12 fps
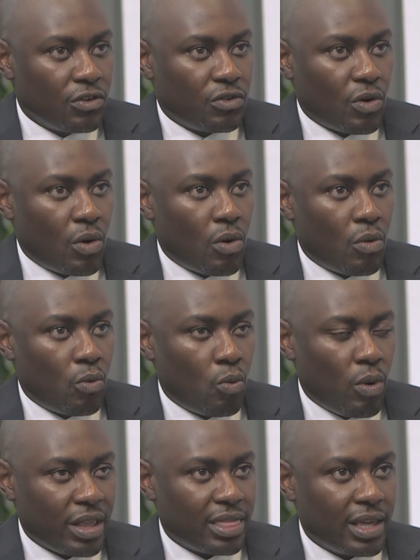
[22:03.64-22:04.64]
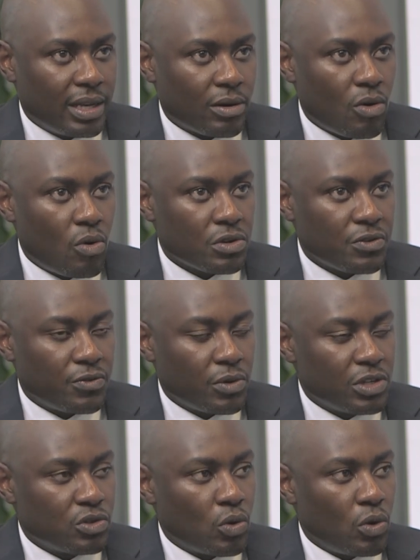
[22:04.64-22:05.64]
So what that calls
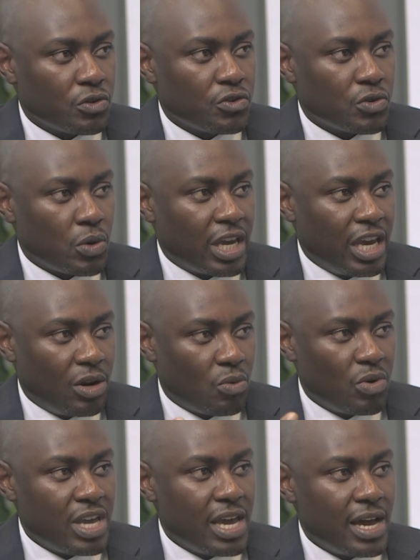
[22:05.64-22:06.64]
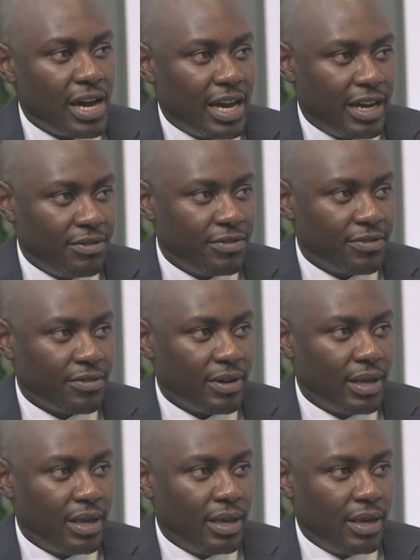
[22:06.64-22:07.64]
for is also, can we have
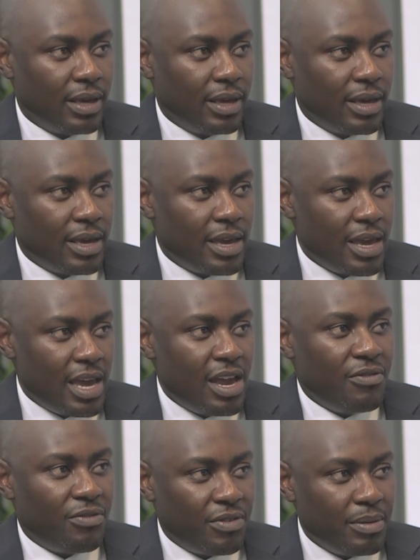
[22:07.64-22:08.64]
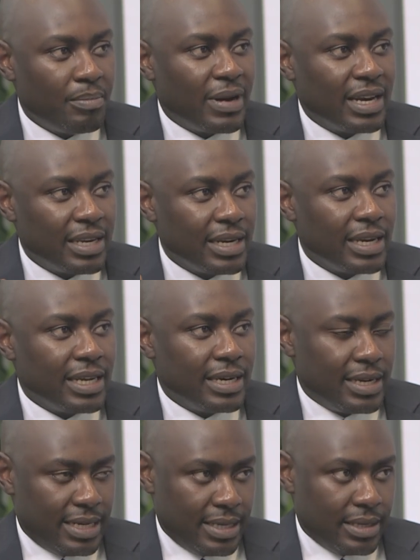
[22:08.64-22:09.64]
every money
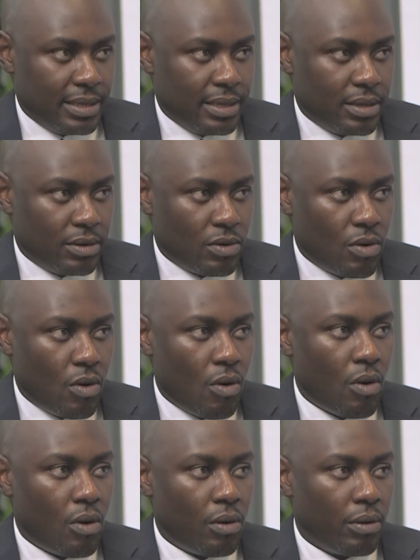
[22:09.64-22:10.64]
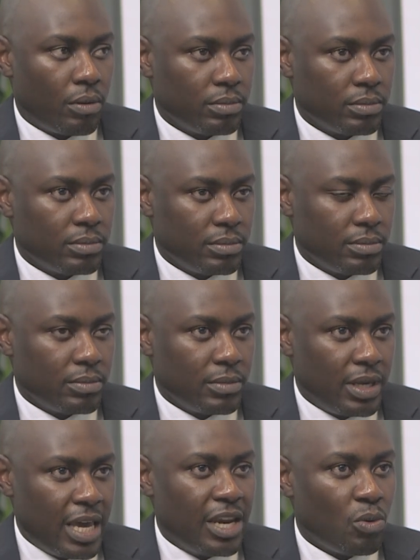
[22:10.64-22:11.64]
lender or
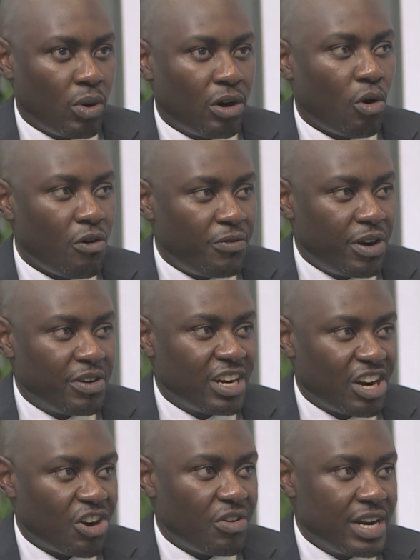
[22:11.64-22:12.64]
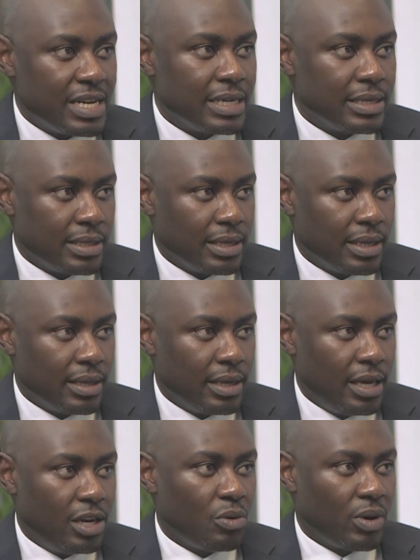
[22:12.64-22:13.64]
anyone offering credit,
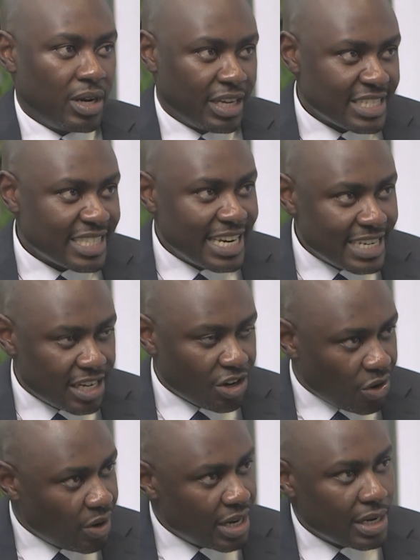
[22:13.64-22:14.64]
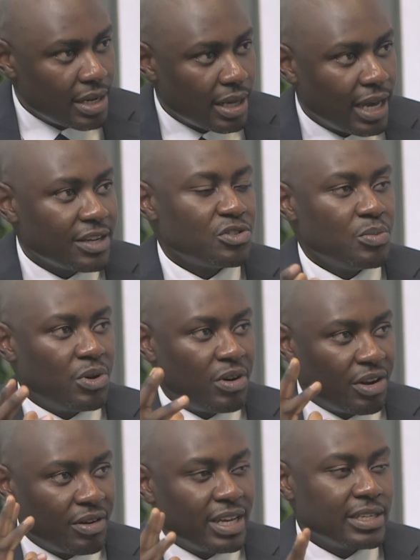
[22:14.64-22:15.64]
anyone extending credit has to be
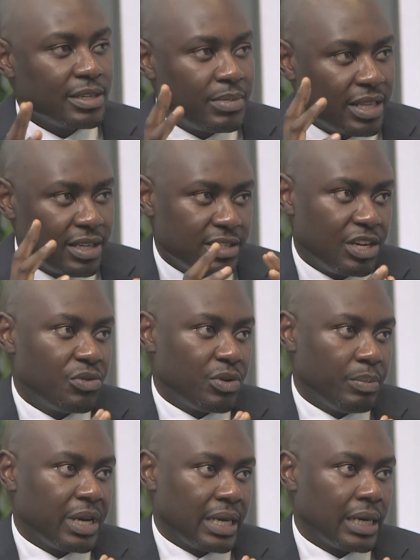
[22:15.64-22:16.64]
regulated by the central bank.